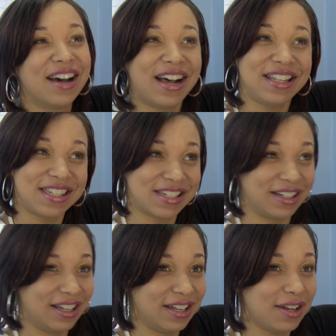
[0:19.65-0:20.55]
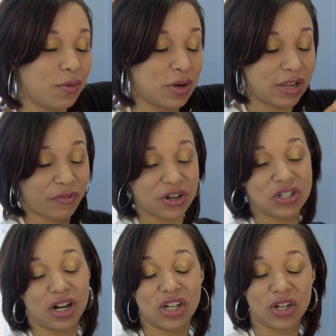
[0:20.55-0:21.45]
godson, when he first
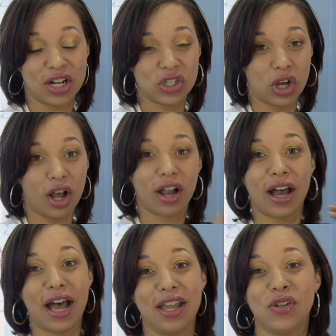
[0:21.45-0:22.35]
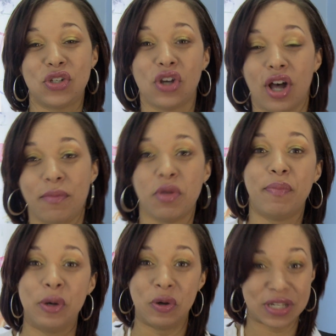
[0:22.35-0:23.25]
started trying to talk, I used to call him the
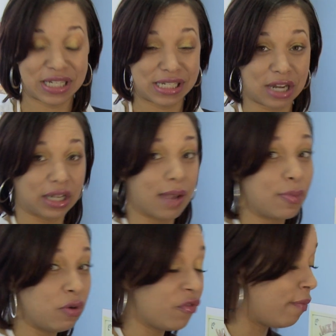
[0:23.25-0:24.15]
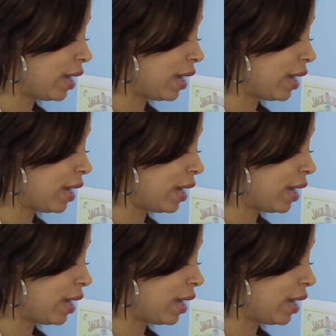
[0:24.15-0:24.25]
Boo because he sounded like Boo from